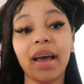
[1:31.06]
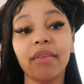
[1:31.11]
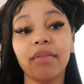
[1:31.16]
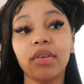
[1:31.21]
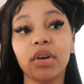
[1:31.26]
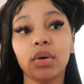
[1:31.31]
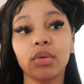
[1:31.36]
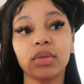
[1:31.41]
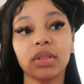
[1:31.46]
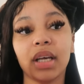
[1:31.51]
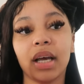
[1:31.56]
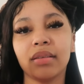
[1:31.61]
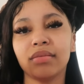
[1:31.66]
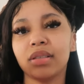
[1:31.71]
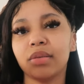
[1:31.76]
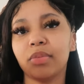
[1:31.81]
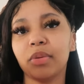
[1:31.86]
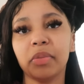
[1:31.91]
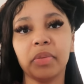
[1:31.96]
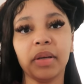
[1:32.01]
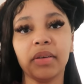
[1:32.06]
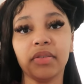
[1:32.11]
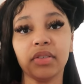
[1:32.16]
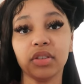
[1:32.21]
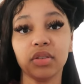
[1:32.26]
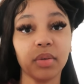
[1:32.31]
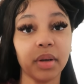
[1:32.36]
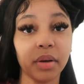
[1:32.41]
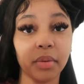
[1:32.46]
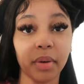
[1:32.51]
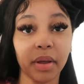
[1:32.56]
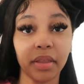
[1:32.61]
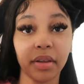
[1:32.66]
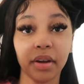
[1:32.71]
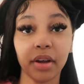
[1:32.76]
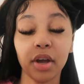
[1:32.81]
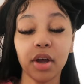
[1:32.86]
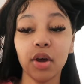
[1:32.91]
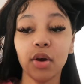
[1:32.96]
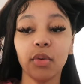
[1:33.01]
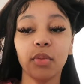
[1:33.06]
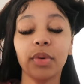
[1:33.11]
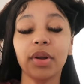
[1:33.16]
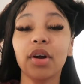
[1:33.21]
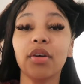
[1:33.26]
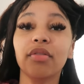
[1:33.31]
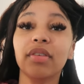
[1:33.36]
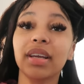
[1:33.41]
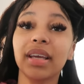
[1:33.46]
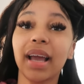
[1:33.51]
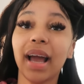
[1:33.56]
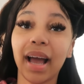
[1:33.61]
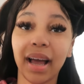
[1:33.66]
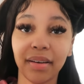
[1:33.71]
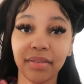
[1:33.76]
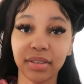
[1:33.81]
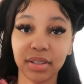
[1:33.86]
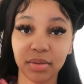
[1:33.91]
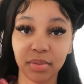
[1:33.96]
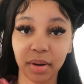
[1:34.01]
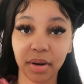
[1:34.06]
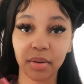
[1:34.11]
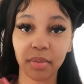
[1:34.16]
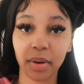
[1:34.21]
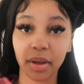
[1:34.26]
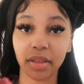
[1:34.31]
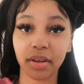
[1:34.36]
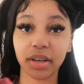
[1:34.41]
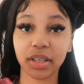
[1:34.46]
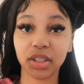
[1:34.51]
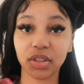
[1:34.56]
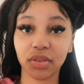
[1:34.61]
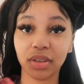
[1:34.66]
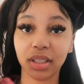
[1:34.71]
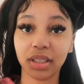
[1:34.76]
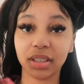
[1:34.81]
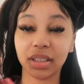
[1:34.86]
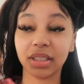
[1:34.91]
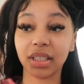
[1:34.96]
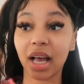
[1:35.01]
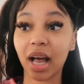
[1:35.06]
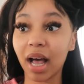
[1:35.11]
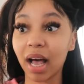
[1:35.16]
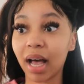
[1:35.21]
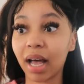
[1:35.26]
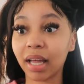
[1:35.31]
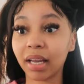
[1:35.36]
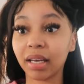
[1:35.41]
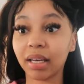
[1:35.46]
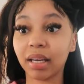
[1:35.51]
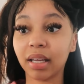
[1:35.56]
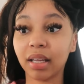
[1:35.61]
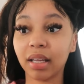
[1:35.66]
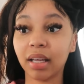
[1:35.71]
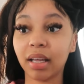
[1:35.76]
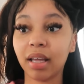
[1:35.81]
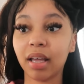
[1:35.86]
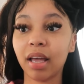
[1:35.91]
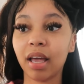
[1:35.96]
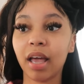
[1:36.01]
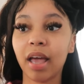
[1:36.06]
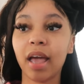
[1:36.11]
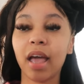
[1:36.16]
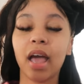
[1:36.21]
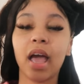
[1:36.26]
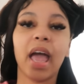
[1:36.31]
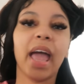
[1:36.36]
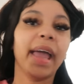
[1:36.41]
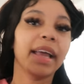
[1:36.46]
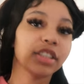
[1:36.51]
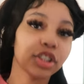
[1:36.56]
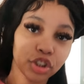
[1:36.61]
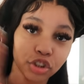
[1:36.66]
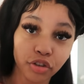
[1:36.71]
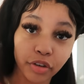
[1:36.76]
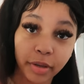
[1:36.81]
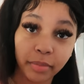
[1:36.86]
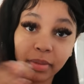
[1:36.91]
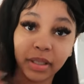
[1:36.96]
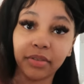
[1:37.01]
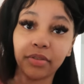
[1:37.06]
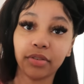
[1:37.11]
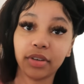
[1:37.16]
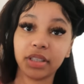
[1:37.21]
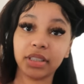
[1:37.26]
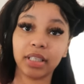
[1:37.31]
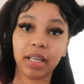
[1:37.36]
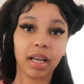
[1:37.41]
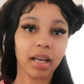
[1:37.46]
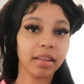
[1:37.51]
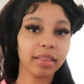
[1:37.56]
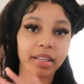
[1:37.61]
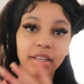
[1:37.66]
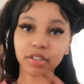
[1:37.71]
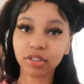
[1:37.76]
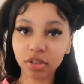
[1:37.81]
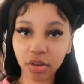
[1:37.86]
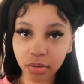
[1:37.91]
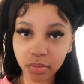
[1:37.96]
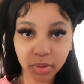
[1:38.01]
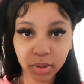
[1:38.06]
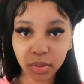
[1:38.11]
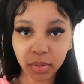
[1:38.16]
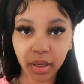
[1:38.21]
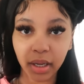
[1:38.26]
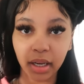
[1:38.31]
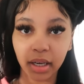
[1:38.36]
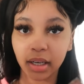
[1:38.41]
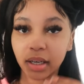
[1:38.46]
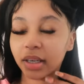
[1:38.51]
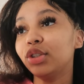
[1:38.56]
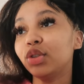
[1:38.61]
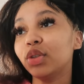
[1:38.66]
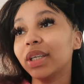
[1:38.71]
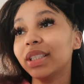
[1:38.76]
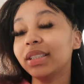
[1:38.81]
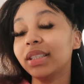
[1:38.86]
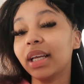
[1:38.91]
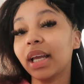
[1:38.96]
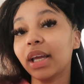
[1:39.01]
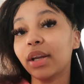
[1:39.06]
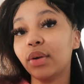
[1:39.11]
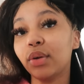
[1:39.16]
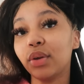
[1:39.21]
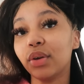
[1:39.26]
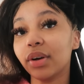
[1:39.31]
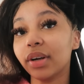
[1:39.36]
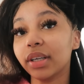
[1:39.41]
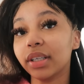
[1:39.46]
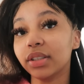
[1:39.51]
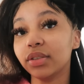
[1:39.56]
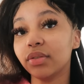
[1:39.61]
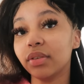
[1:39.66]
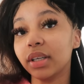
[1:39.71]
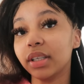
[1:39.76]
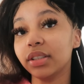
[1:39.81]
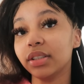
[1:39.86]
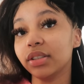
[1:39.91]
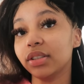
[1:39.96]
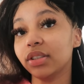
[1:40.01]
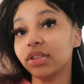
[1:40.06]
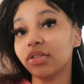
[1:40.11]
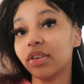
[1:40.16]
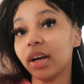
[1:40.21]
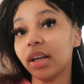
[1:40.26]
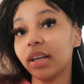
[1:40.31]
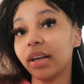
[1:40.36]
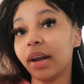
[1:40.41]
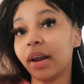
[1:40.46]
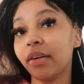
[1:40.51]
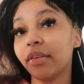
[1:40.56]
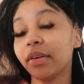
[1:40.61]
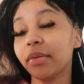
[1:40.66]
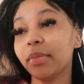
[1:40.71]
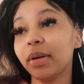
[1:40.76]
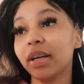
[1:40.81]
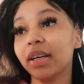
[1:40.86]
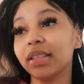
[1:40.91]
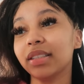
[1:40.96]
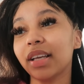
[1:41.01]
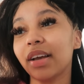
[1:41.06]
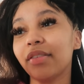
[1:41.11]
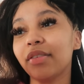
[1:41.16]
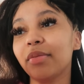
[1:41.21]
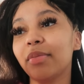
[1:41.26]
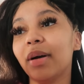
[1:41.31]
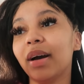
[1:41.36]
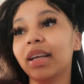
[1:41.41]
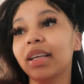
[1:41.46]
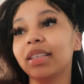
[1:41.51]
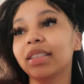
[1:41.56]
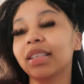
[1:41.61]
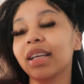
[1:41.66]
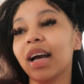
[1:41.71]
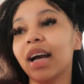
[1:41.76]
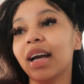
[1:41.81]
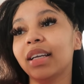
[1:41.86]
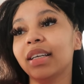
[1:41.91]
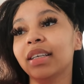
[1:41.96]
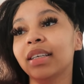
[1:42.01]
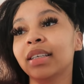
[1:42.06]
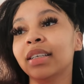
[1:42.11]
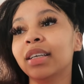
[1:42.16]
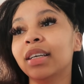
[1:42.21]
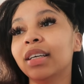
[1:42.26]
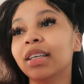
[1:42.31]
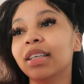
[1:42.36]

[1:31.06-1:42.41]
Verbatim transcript: have no time to prepare for sweater weather. We don't really have a sweater weather. It's really just hot, extremely freezing. There's no in between. Dressing in New York is really just a trial and error because everybody's kind of